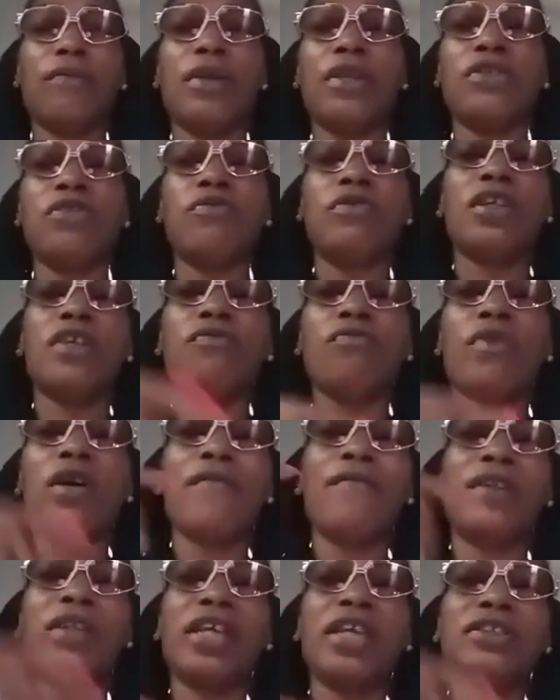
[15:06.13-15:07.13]
And you're getting
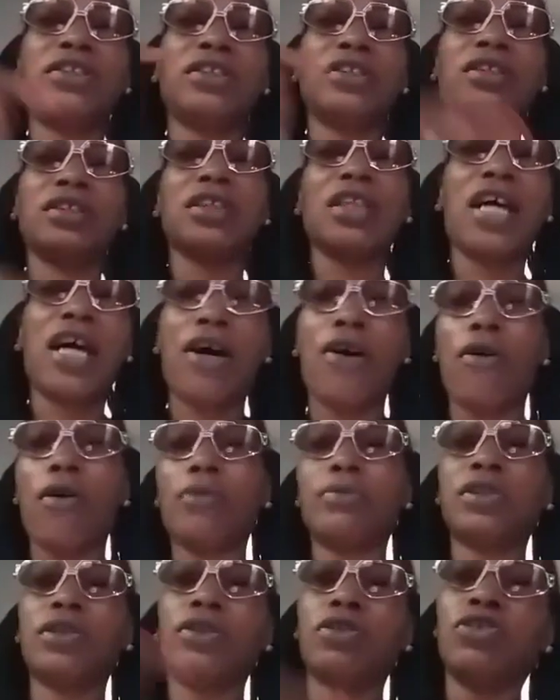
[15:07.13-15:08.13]
revelations now.
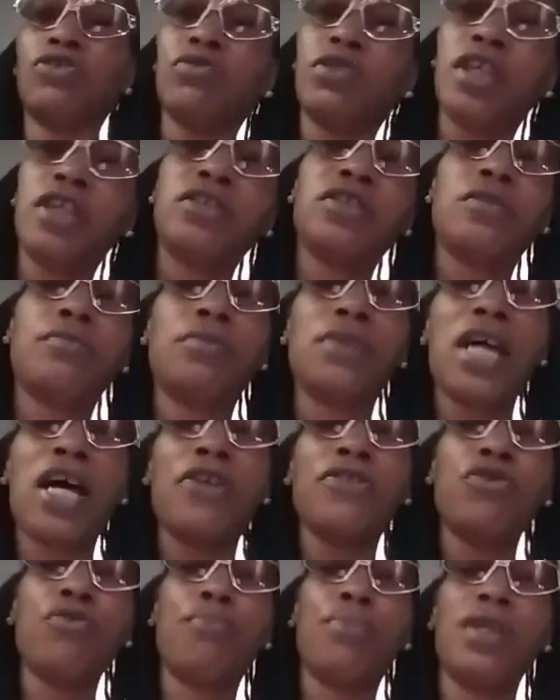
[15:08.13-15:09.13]
I'm told you're getting them now.
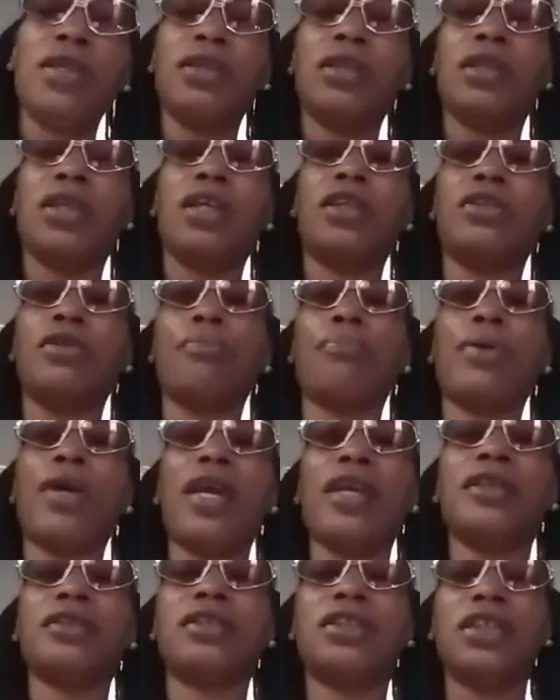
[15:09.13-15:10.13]
You've been getting them.
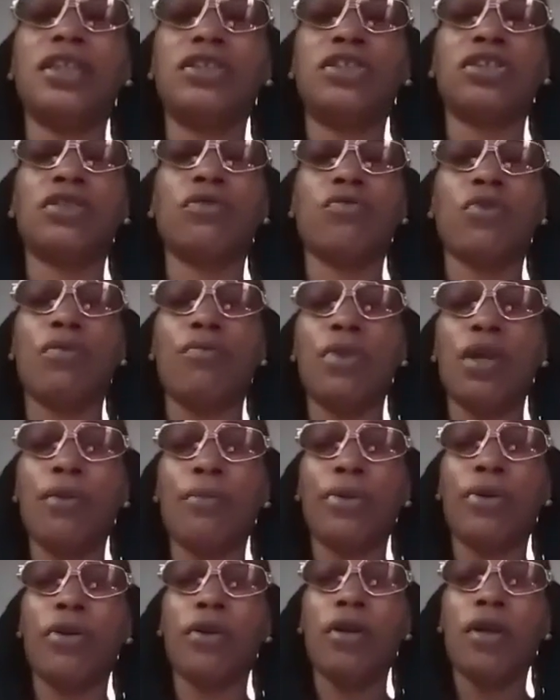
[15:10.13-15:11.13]
Pay attention.
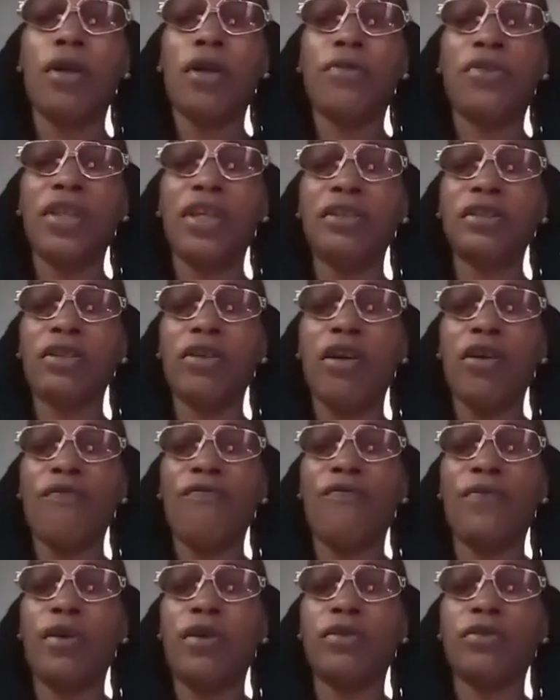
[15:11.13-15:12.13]
Remember, things are
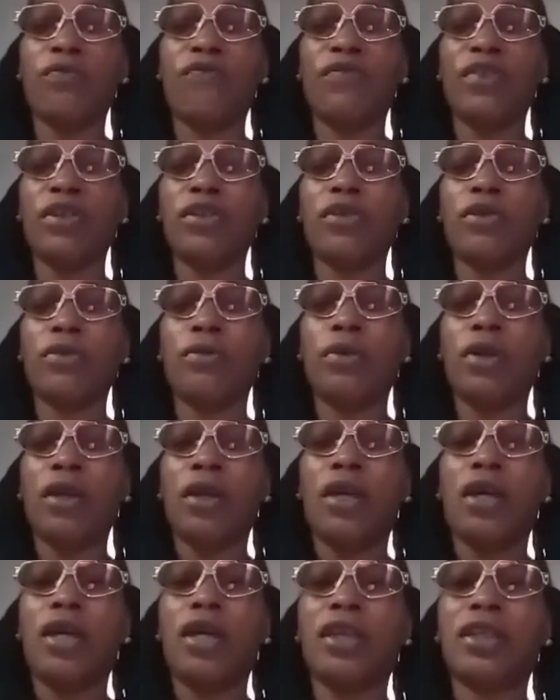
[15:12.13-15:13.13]
unfolding for you.
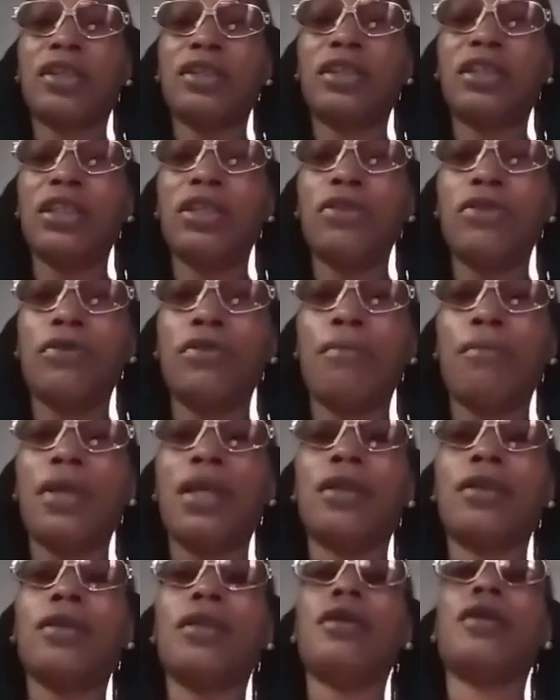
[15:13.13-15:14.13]
And continue to
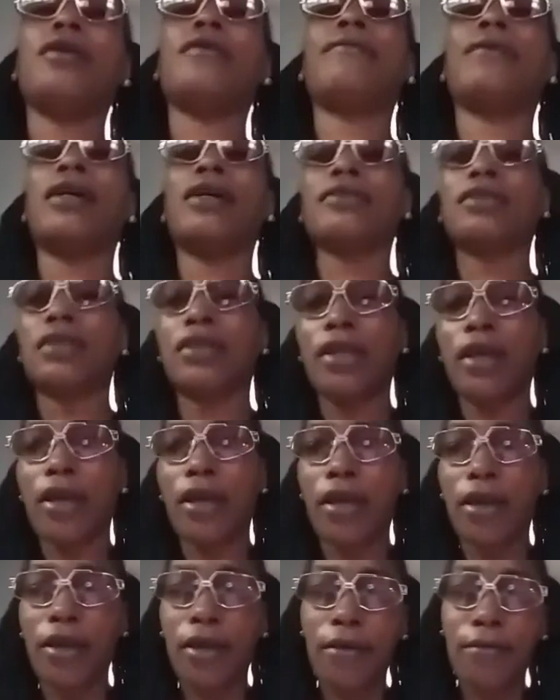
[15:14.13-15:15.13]
make love outside,
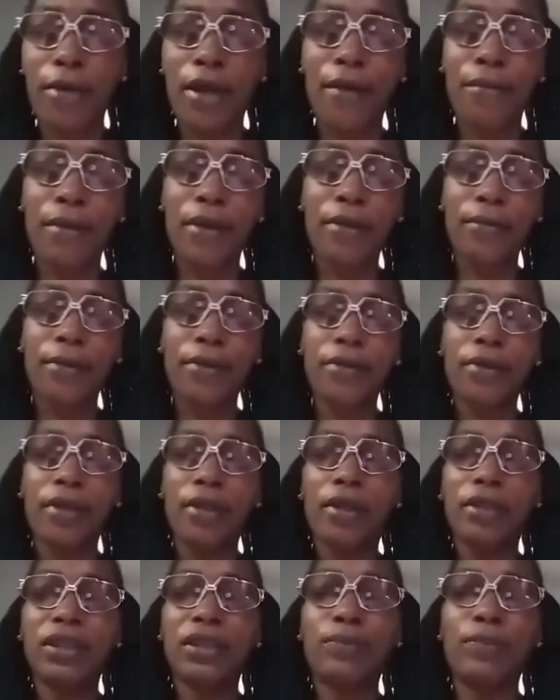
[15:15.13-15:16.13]
my baby.
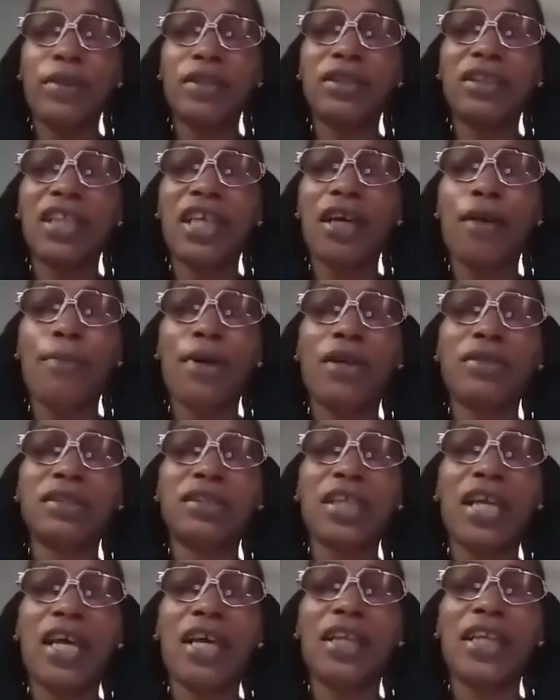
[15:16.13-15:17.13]
Spend time
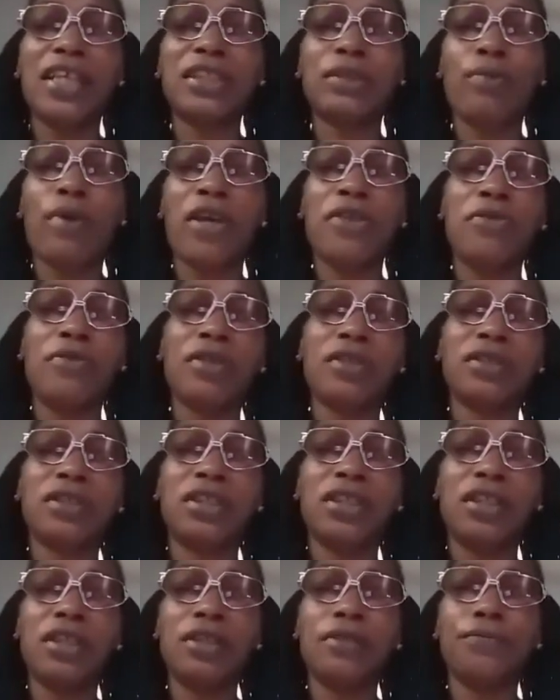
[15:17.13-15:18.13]
outside. That's why you're
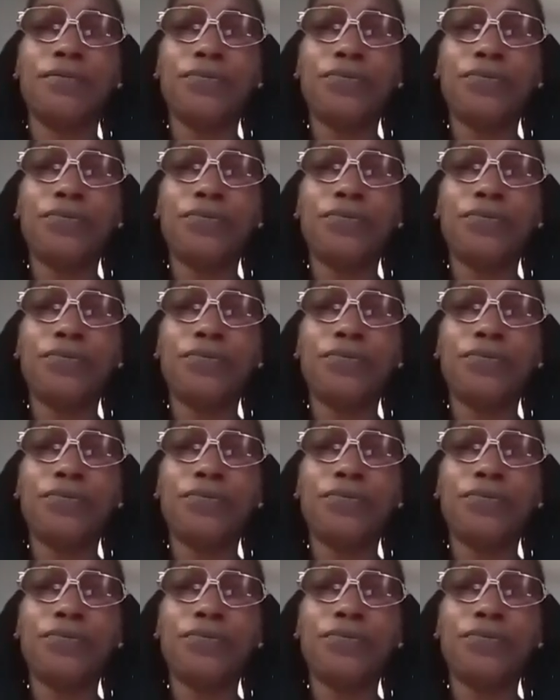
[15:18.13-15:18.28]
content.